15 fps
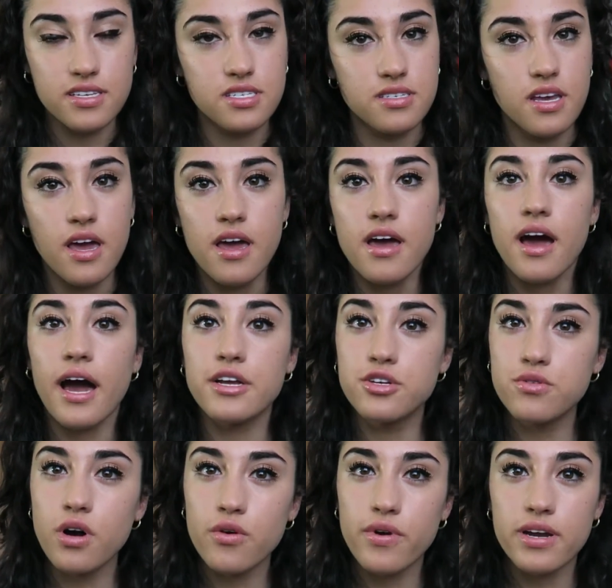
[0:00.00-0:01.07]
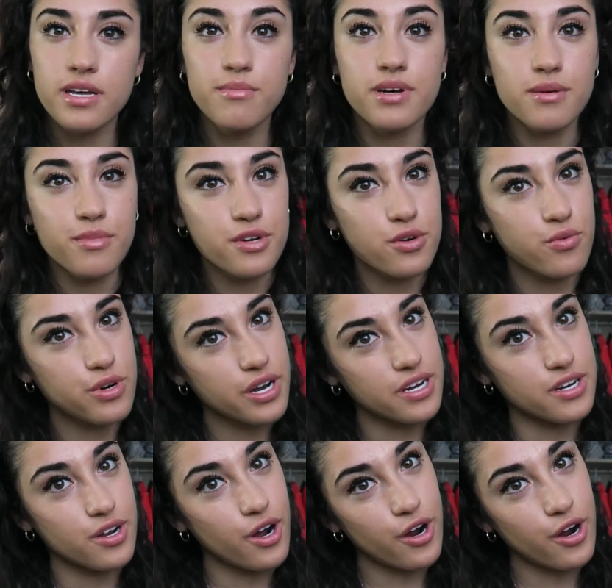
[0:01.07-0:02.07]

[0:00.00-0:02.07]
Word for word: As I do already, but I'm gonna work on it